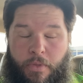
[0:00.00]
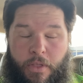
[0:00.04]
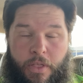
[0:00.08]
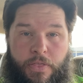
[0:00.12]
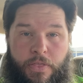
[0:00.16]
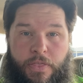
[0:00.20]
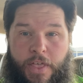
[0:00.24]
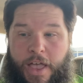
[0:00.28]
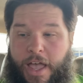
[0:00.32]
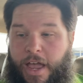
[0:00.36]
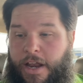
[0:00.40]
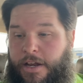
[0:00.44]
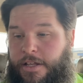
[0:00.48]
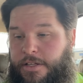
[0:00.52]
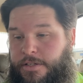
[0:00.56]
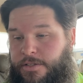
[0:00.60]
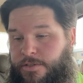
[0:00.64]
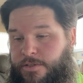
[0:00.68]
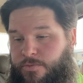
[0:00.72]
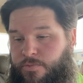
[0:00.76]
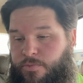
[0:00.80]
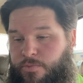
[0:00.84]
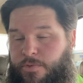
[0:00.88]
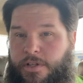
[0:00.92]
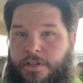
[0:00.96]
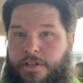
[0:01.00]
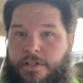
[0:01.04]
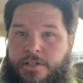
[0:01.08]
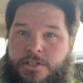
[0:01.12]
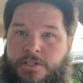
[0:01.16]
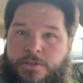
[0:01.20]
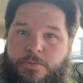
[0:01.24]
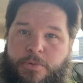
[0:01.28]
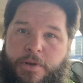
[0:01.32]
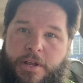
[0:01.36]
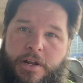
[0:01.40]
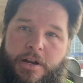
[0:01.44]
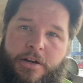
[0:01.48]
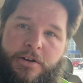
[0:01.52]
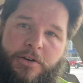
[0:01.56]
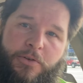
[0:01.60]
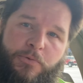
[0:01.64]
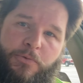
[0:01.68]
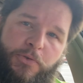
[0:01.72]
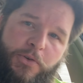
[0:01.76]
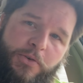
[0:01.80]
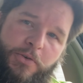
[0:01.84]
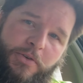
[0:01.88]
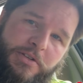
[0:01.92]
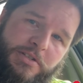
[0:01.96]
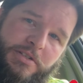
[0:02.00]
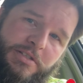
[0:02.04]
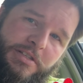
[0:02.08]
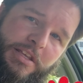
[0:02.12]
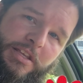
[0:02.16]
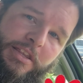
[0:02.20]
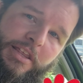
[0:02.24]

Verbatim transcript: That is really sweet. I don't know if you can see